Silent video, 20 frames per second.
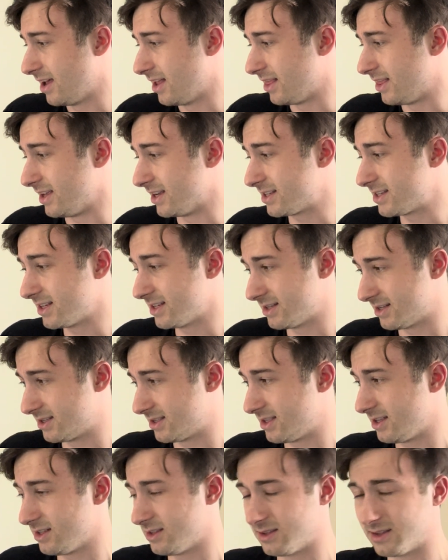
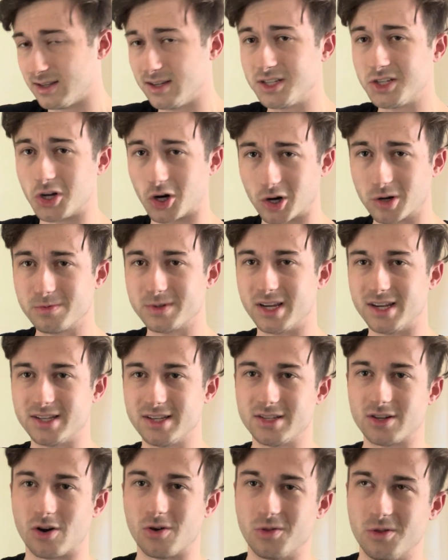these circumstances are